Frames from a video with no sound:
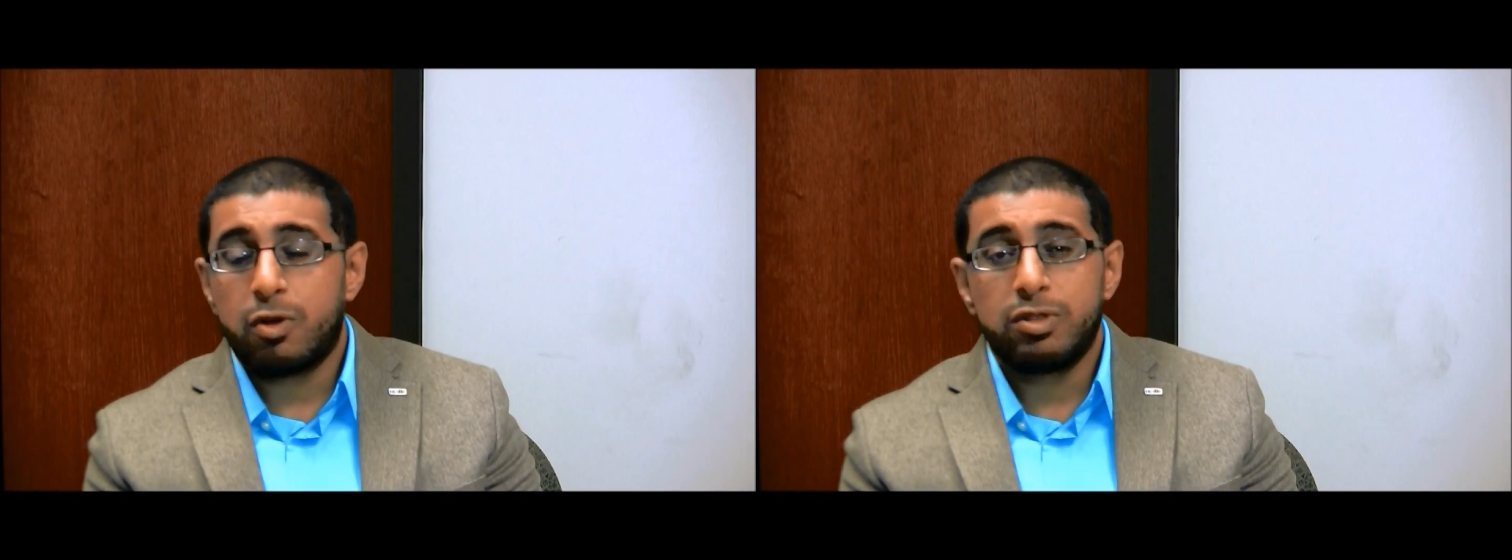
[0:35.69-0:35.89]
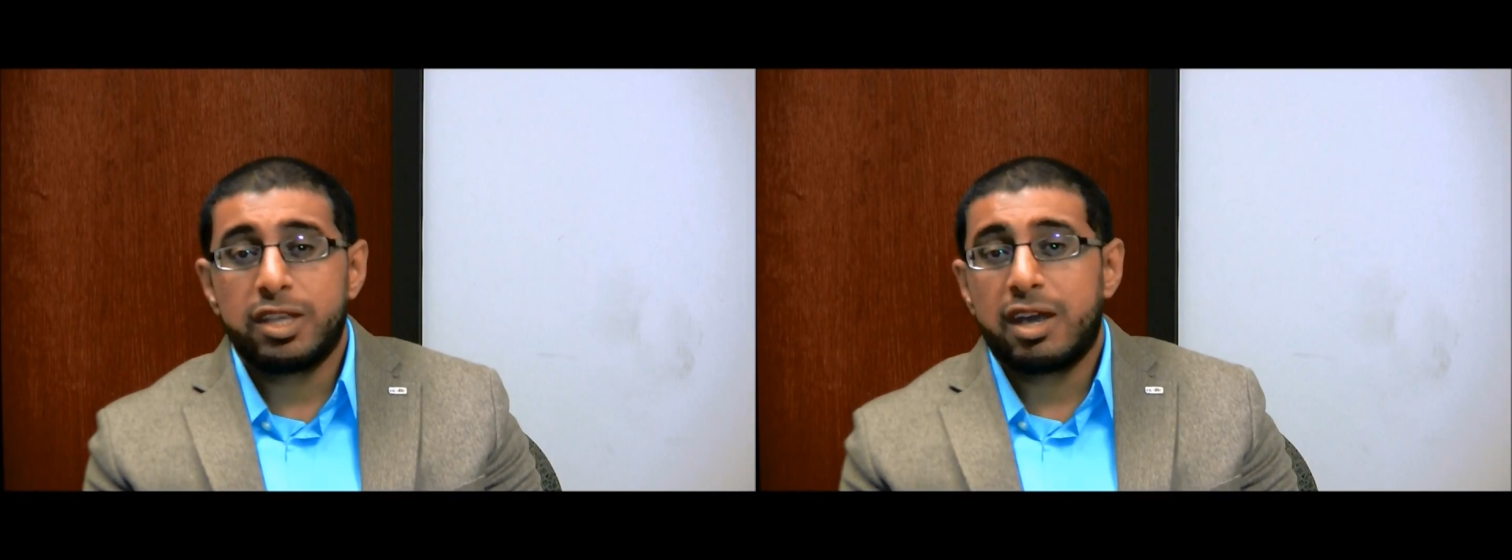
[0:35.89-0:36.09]

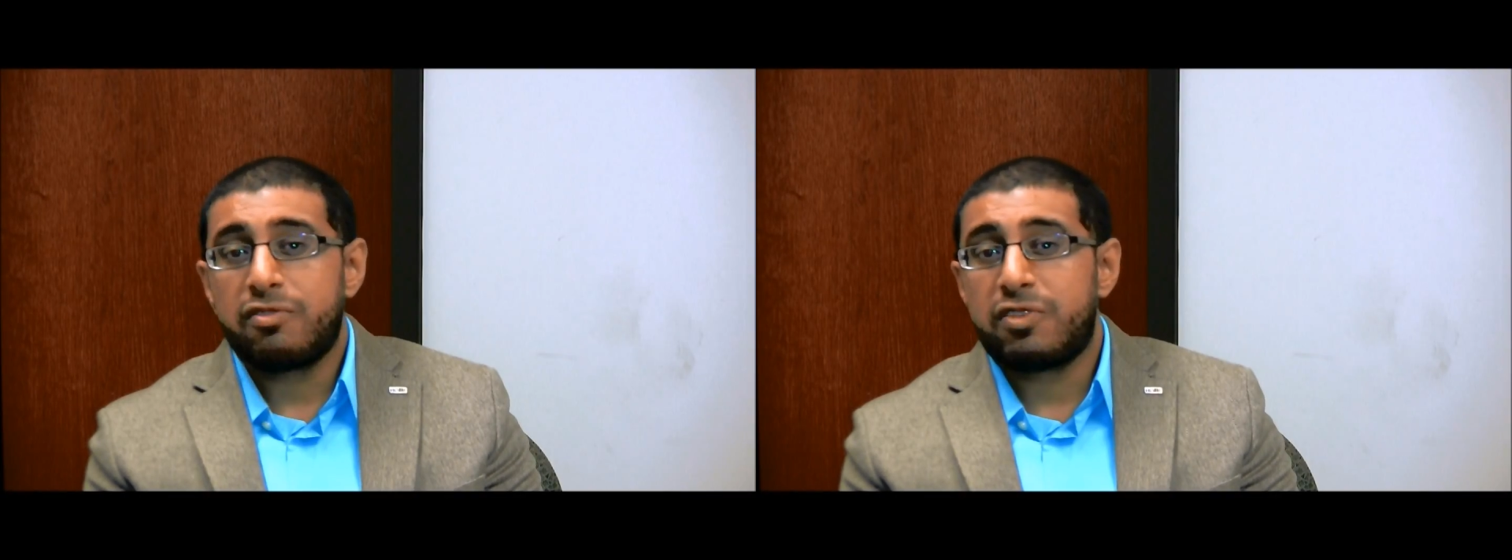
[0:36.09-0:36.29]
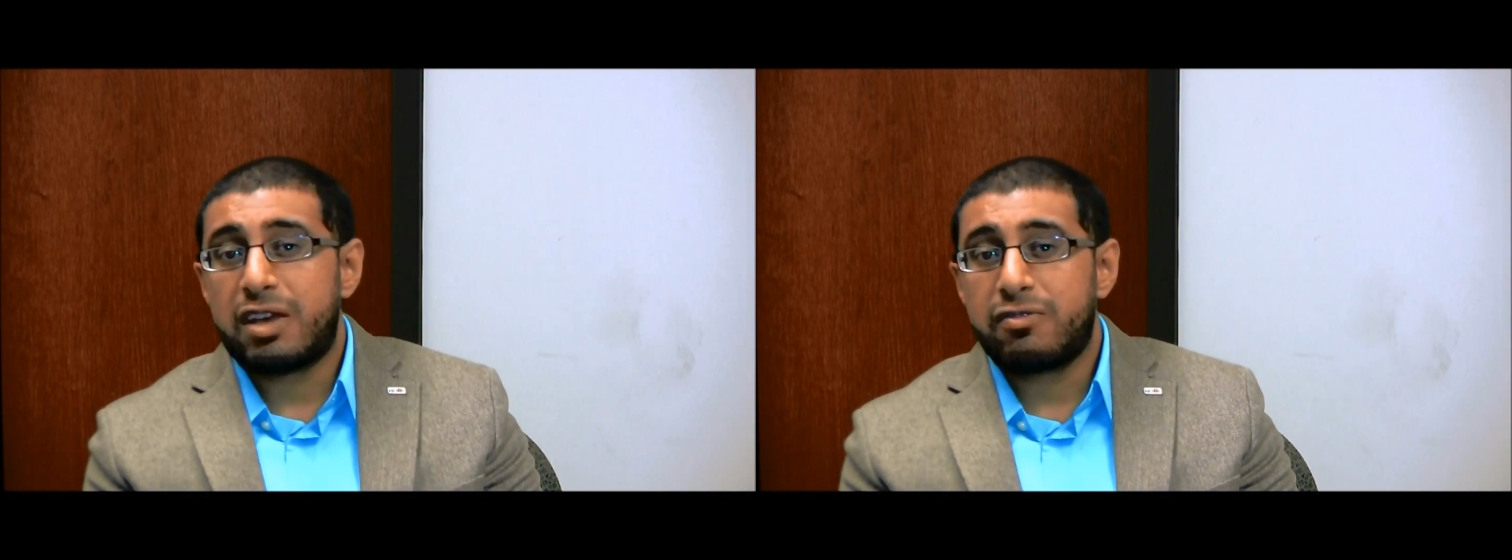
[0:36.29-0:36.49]
only got
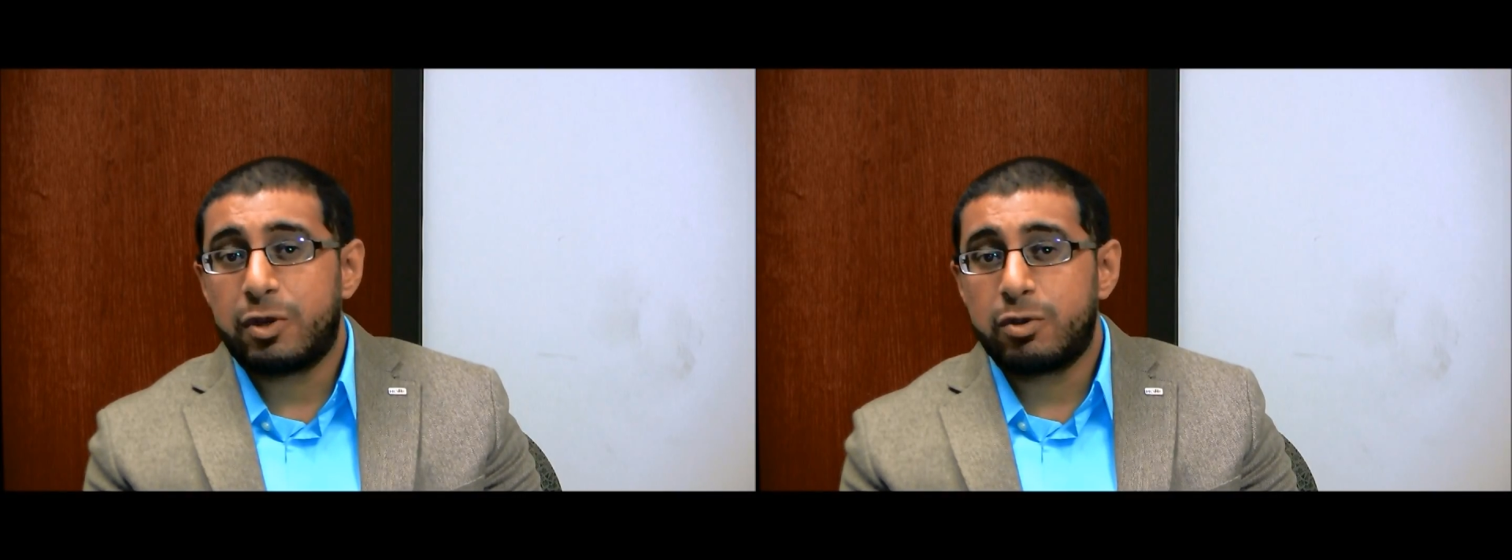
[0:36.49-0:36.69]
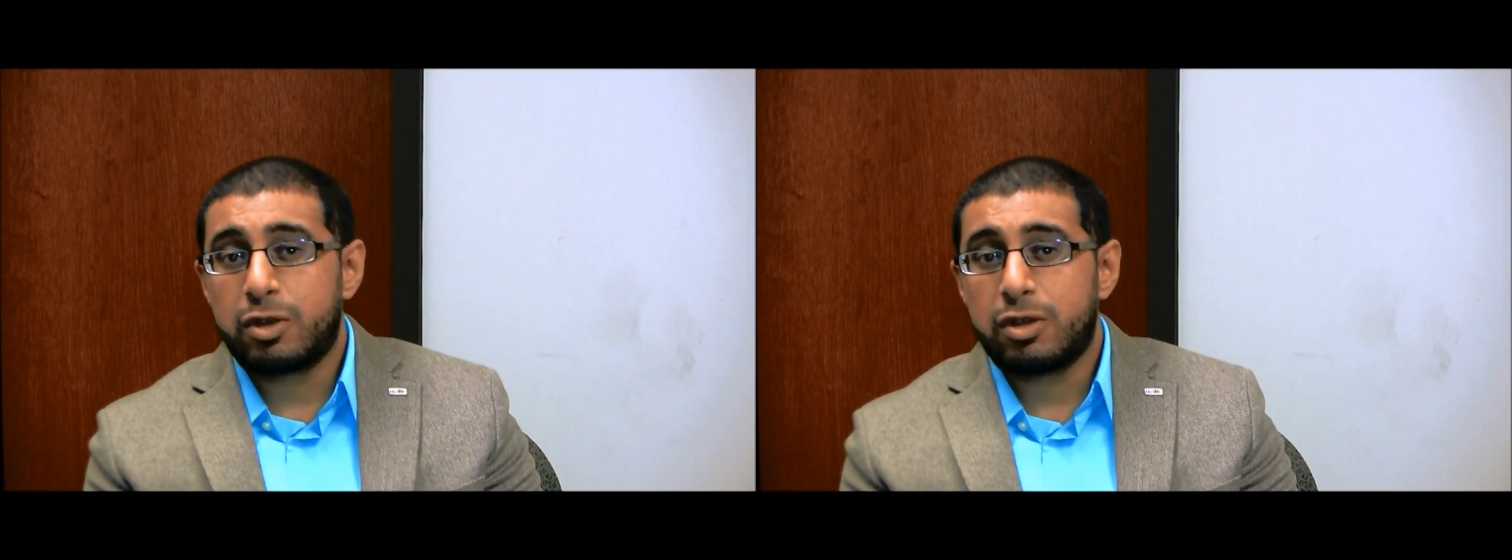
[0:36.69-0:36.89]
five
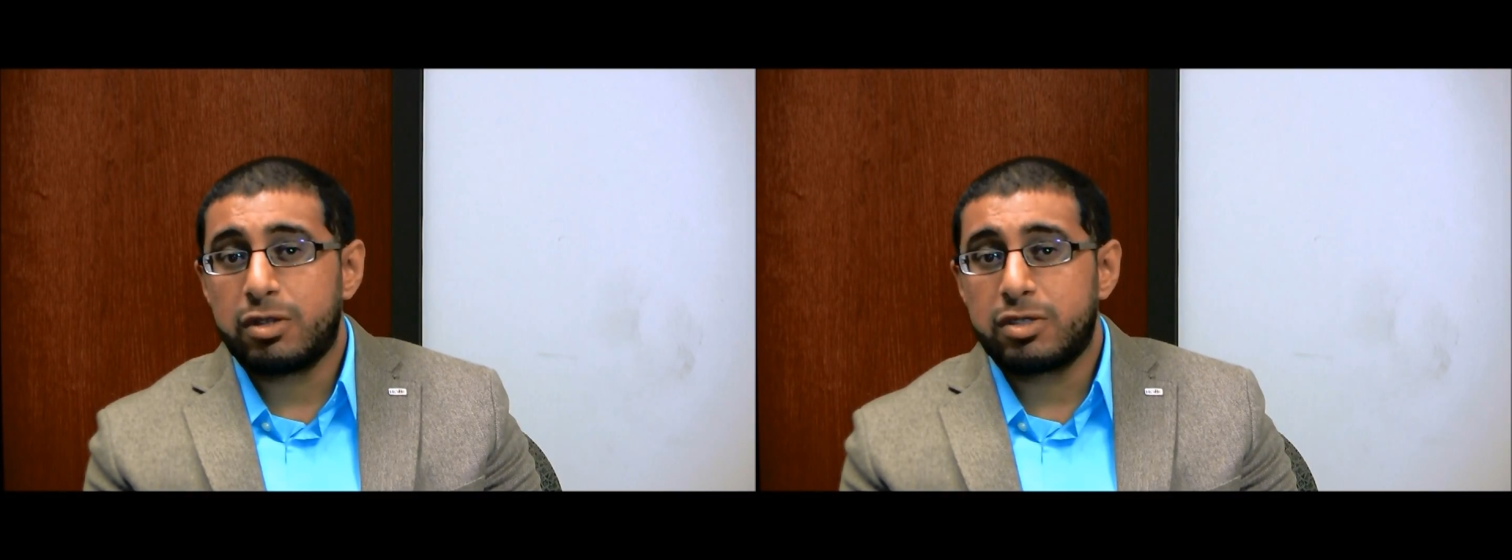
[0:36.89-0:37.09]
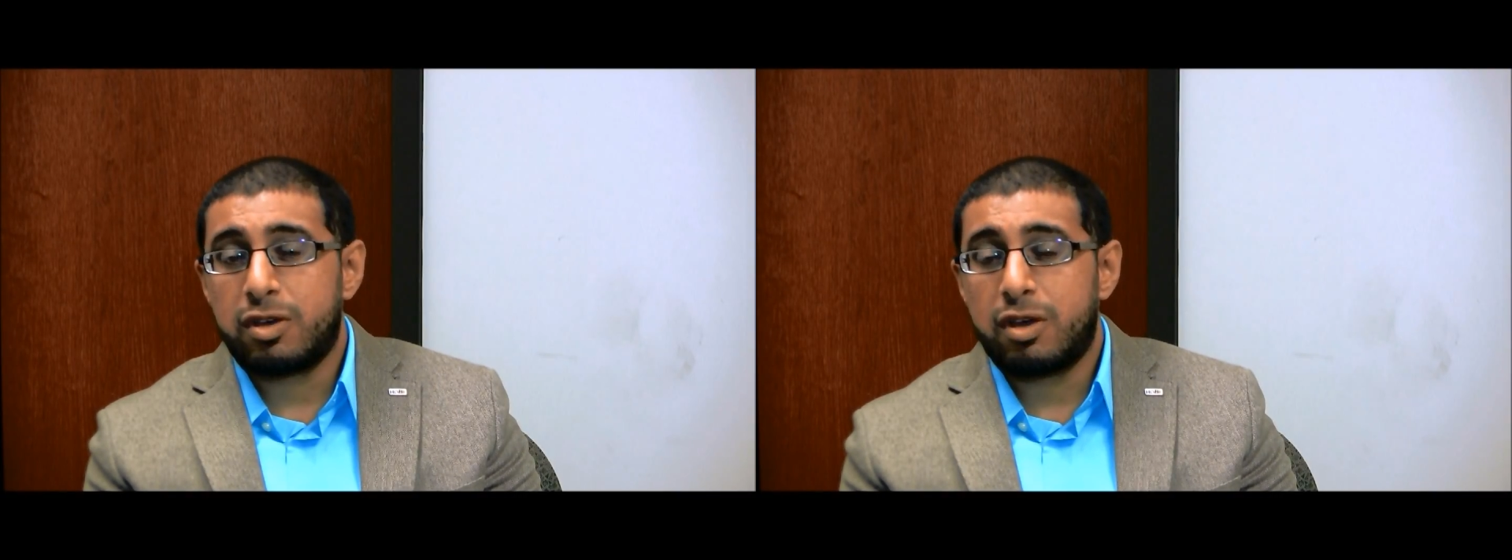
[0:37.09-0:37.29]
phone calls